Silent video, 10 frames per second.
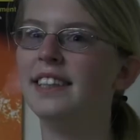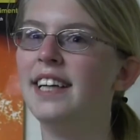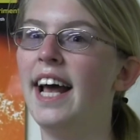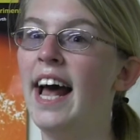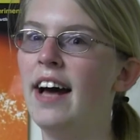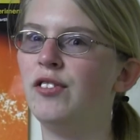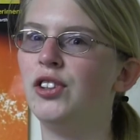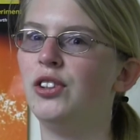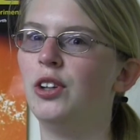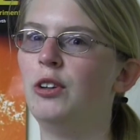didn't have
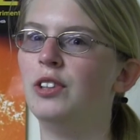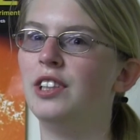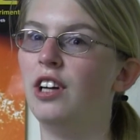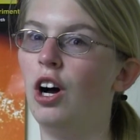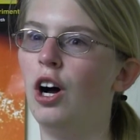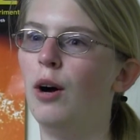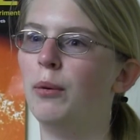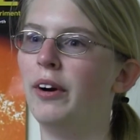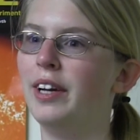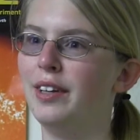to go to Tom
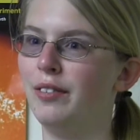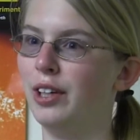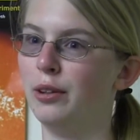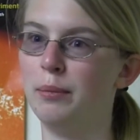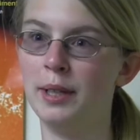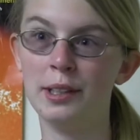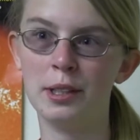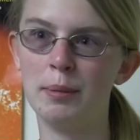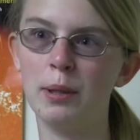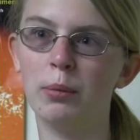or any of the other
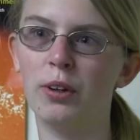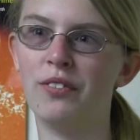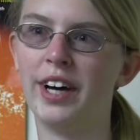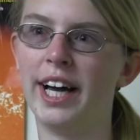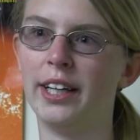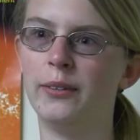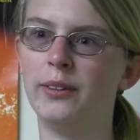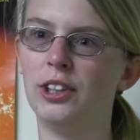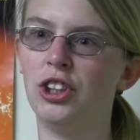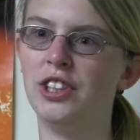mixed people if I had
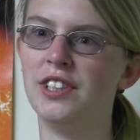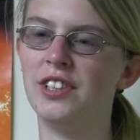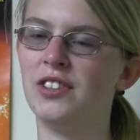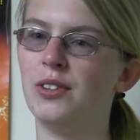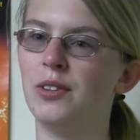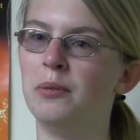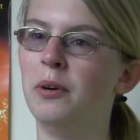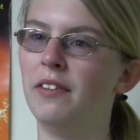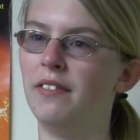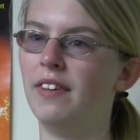questions
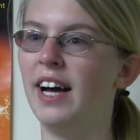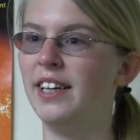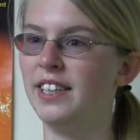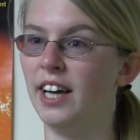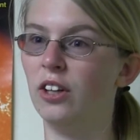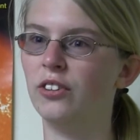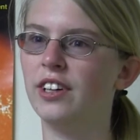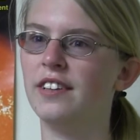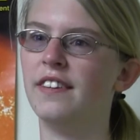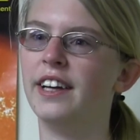with I D L or
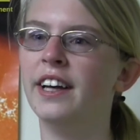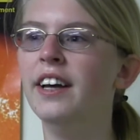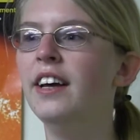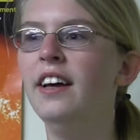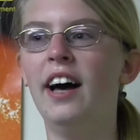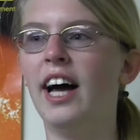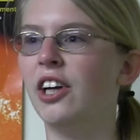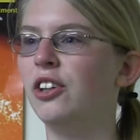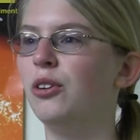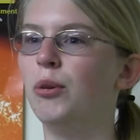anything. I could